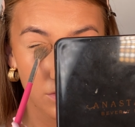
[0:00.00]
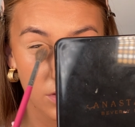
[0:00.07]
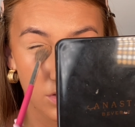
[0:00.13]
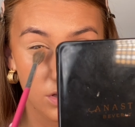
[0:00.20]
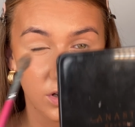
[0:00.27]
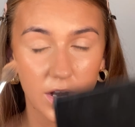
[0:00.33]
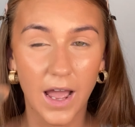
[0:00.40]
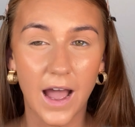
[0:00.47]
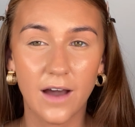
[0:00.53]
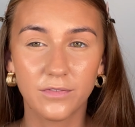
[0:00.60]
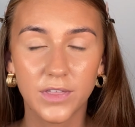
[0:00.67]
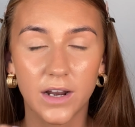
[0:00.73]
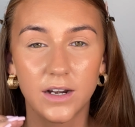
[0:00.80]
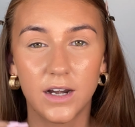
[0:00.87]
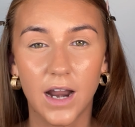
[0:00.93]
you're gonna have
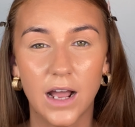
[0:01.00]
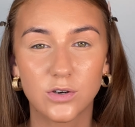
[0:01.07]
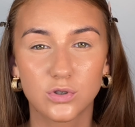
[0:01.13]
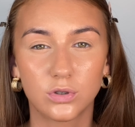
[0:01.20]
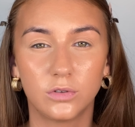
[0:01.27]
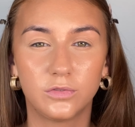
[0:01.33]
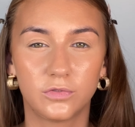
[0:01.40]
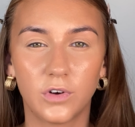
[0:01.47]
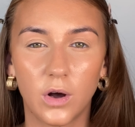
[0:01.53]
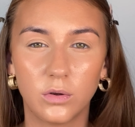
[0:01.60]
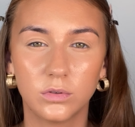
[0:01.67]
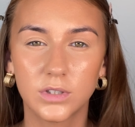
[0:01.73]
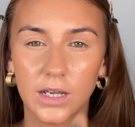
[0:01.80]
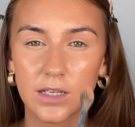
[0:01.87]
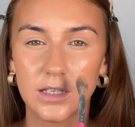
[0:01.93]
that natural
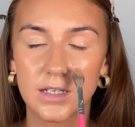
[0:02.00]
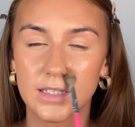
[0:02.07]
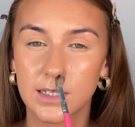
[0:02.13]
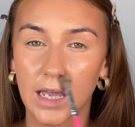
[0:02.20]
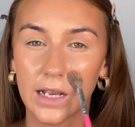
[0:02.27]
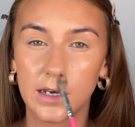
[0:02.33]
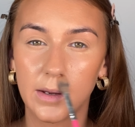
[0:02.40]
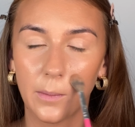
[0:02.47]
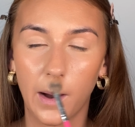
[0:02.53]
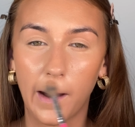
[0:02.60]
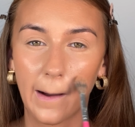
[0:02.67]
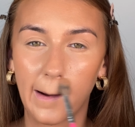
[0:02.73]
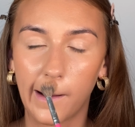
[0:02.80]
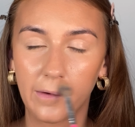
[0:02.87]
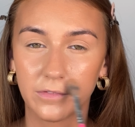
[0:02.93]
fold in your skin, you
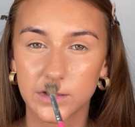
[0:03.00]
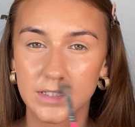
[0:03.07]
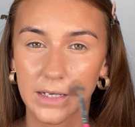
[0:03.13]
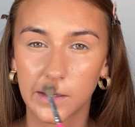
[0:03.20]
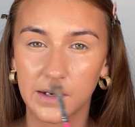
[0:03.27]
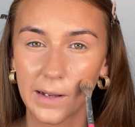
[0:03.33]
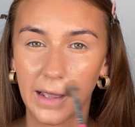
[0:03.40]
are obviously gonna